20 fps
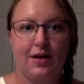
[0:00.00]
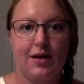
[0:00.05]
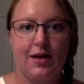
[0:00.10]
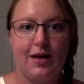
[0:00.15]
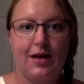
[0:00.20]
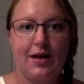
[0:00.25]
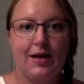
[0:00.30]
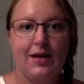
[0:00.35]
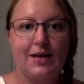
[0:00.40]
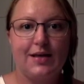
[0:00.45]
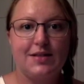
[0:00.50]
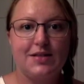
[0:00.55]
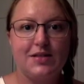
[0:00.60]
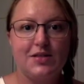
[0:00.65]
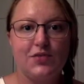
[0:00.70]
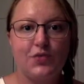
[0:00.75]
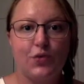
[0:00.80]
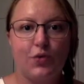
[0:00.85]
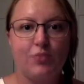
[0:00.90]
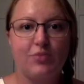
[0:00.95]
He has this
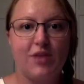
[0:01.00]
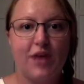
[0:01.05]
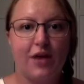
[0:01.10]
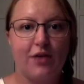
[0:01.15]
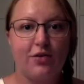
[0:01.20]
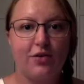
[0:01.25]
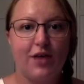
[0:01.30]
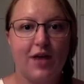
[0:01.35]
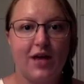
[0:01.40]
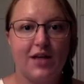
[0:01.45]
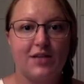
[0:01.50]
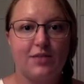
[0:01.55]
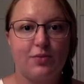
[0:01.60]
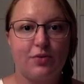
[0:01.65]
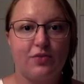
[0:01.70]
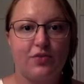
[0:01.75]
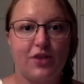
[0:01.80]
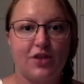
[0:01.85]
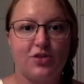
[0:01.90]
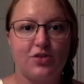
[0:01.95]
form titled as
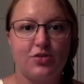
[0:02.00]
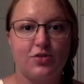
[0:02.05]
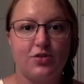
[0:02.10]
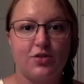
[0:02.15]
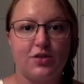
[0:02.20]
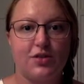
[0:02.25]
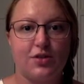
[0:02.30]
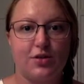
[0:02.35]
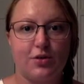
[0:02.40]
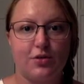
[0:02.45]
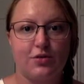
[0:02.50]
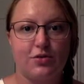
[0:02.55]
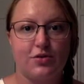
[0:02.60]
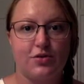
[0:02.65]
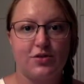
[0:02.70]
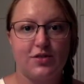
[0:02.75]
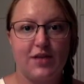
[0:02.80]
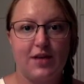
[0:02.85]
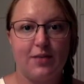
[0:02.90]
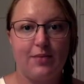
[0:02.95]
Professional Disclosure
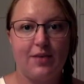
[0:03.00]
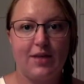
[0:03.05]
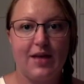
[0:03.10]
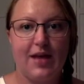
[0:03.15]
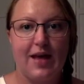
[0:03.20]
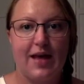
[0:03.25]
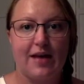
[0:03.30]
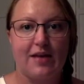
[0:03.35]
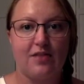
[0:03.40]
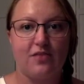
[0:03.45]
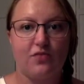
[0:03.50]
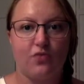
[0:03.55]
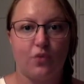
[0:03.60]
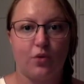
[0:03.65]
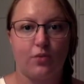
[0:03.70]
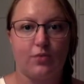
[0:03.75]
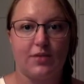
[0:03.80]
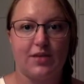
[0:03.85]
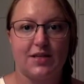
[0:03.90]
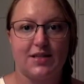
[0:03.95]
Statement and
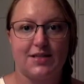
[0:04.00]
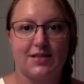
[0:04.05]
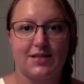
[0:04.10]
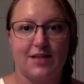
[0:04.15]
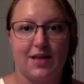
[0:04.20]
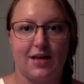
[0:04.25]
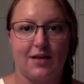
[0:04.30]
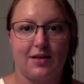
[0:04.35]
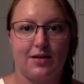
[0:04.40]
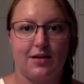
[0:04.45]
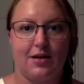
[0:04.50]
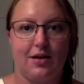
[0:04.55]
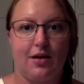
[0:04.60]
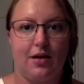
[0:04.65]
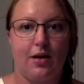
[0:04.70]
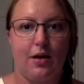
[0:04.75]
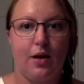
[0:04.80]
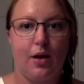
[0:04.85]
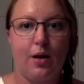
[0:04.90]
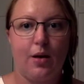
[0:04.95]
Informed Consent.
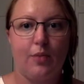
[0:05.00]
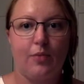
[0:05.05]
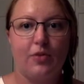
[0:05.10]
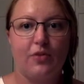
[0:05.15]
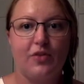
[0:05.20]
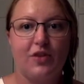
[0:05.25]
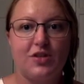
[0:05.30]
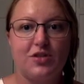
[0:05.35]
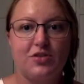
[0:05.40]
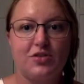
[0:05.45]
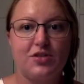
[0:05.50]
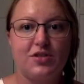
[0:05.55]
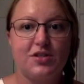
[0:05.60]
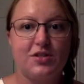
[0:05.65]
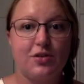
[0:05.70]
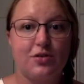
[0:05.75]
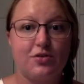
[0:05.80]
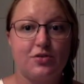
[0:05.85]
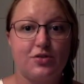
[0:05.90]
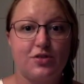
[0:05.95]
Professional
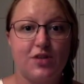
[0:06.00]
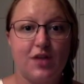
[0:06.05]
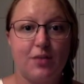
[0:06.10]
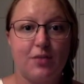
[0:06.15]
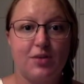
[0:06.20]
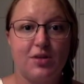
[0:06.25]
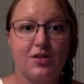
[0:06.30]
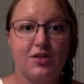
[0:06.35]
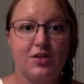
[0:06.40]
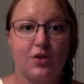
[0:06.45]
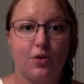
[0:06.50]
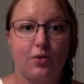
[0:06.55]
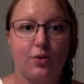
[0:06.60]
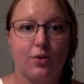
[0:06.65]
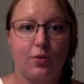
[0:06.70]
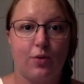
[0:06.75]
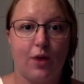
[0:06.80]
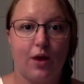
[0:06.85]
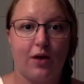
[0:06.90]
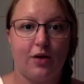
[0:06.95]
disclosure statements are
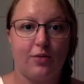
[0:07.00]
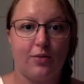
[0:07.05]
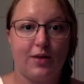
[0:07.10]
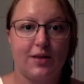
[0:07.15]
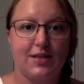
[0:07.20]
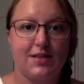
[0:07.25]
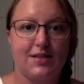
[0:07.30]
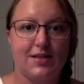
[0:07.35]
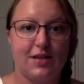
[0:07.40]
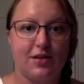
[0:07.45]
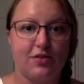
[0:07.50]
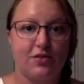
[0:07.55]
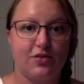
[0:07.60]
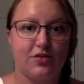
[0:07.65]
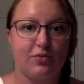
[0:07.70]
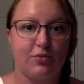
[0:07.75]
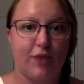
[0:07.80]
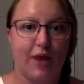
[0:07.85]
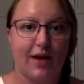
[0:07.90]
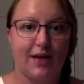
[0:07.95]
required by the Standards
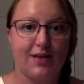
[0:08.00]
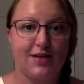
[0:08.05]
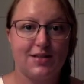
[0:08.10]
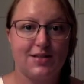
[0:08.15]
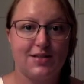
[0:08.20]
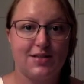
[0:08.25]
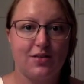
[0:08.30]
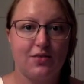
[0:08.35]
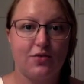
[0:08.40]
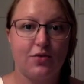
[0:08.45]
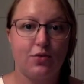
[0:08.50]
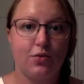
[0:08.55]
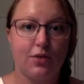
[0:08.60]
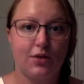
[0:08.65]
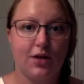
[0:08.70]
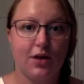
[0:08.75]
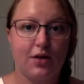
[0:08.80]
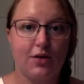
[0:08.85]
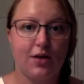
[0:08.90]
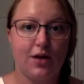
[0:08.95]
of Practice of the North
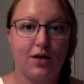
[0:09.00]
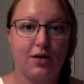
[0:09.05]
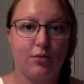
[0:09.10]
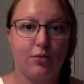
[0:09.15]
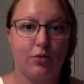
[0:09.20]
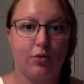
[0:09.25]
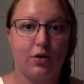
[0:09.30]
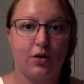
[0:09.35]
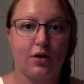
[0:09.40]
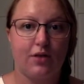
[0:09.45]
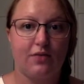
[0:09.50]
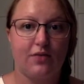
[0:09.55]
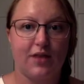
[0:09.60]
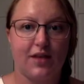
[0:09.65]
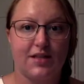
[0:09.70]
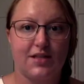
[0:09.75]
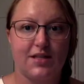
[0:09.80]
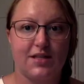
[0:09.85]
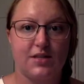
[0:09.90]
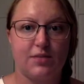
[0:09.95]
Carolina Board of
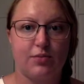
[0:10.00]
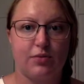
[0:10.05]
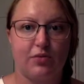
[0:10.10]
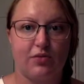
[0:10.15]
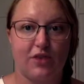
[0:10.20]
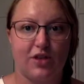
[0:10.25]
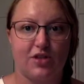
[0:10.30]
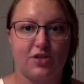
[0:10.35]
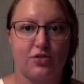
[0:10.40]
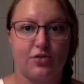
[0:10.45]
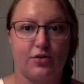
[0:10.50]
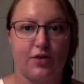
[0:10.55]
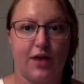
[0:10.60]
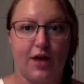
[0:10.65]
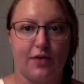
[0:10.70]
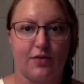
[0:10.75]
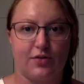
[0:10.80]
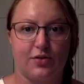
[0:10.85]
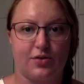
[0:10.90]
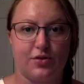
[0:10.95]
Licensed Professional
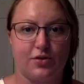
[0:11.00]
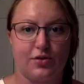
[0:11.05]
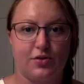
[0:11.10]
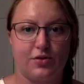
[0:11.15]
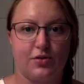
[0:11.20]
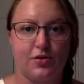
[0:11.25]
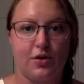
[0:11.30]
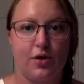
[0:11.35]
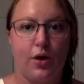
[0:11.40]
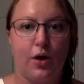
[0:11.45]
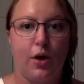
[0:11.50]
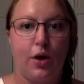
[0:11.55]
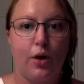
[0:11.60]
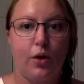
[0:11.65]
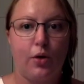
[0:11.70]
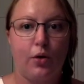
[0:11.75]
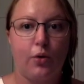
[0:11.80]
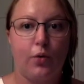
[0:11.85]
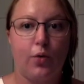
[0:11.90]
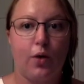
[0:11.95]
Counselors,
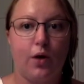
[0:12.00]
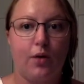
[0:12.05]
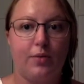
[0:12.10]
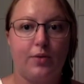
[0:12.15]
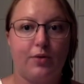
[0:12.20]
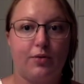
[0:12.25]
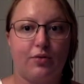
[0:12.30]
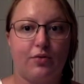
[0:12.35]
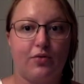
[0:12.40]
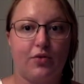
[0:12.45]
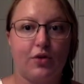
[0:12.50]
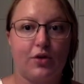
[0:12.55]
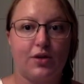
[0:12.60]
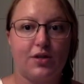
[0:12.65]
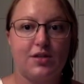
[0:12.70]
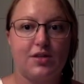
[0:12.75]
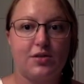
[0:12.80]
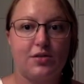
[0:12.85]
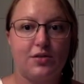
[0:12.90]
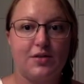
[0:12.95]
who I'll be referring
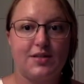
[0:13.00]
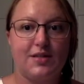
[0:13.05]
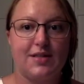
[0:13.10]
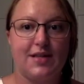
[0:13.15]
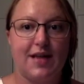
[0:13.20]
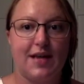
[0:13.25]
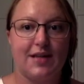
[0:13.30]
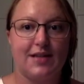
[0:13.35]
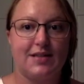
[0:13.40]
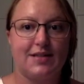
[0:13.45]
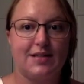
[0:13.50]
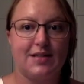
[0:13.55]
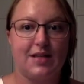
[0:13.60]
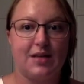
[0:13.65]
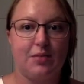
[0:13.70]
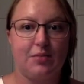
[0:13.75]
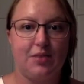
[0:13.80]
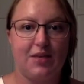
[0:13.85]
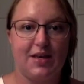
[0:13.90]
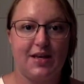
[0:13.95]
to as the
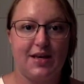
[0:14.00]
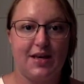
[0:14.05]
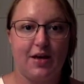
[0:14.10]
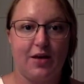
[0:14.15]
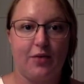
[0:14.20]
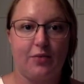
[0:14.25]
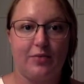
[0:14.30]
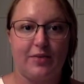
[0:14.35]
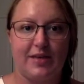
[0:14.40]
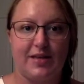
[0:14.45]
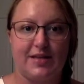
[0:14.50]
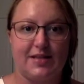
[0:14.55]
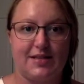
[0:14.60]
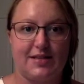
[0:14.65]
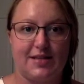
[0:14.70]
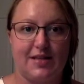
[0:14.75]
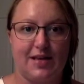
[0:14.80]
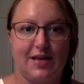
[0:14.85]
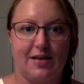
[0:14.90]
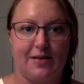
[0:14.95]
NCB-LPC.